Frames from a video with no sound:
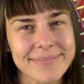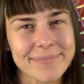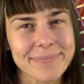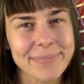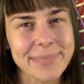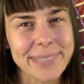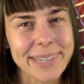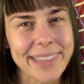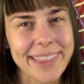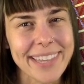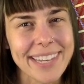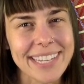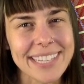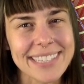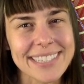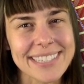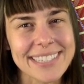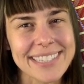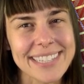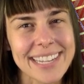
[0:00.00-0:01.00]
Breathe in
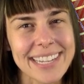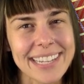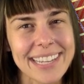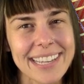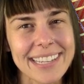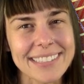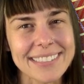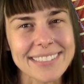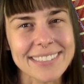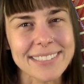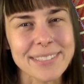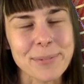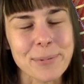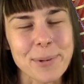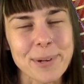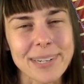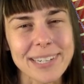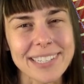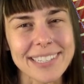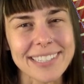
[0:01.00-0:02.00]
and say yes to
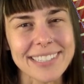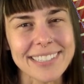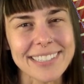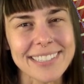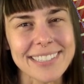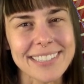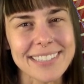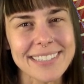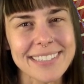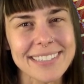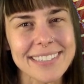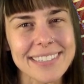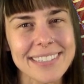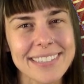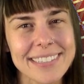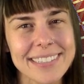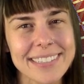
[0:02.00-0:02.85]
what is.